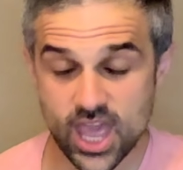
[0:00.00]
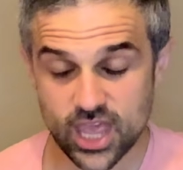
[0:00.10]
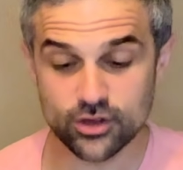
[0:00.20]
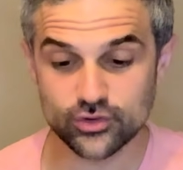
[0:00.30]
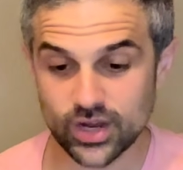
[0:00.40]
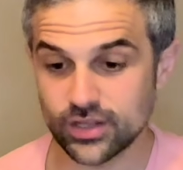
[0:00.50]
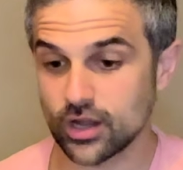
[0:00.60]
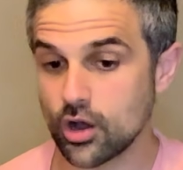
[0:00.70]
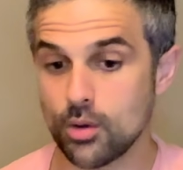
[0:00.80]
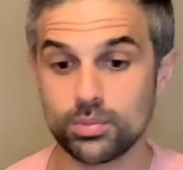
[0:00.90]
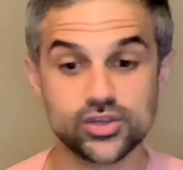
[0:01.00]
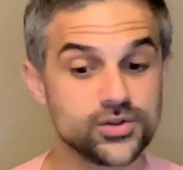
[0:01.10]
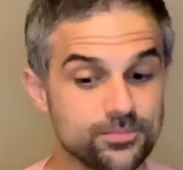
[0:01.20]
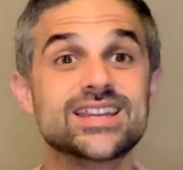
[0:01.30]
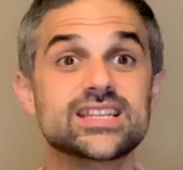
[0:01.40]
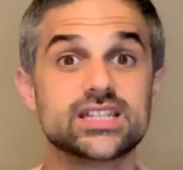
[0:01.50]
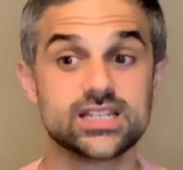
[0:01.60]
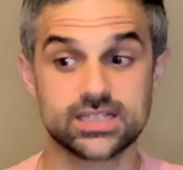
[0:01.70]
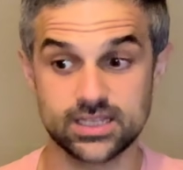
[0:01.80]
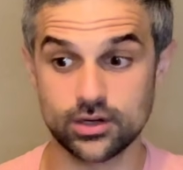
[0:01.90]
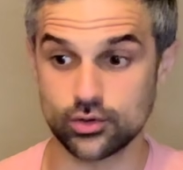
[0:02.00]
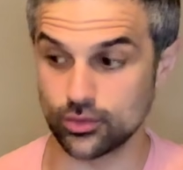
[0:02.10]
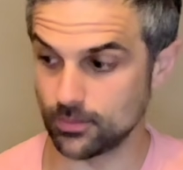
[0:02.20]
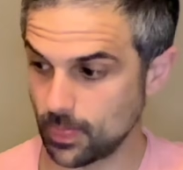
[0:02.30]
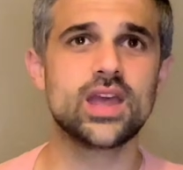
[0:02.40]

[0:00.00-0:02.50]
you try to accomplish, and this is The Crew.